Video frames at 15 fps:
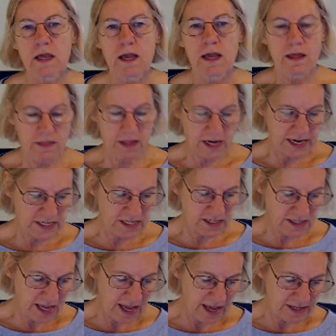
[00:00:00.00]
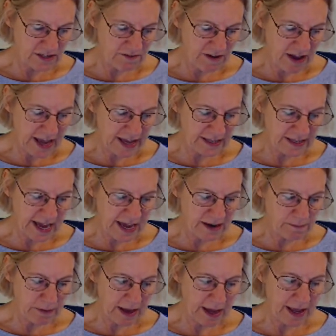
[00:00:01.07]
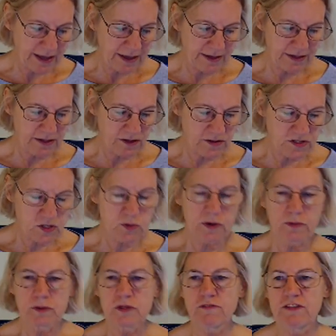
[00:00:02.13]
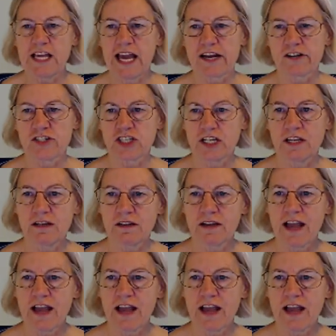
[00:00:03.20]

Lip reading: Then I divide that by the square root of the energy,